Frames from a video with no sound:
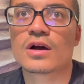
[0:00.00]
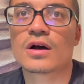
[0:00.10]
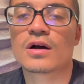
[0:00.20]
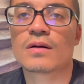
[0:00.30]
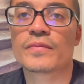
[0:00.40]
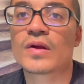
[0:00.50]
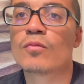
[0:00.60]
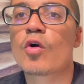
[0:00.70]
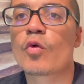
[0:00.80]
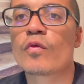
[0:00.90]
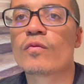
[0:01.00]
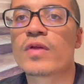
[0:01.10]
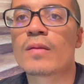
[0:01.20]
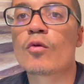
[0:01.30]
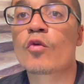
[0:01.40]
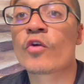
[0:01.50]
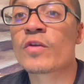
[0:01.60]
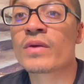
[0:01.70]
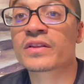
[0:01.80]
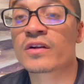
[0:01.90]
they're more
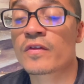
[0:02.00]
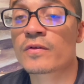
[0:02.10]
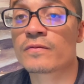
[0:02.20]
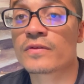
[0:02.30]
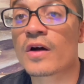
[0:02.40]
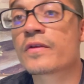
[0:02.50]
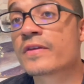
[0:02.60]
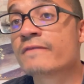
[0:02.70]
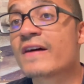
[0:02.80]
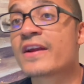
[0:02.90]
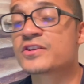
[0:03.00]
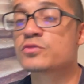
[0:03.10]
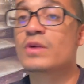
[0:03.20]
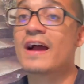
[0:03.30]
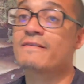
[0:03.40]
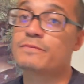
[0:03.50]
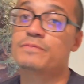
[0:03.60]
rhythmic than other fighters who have,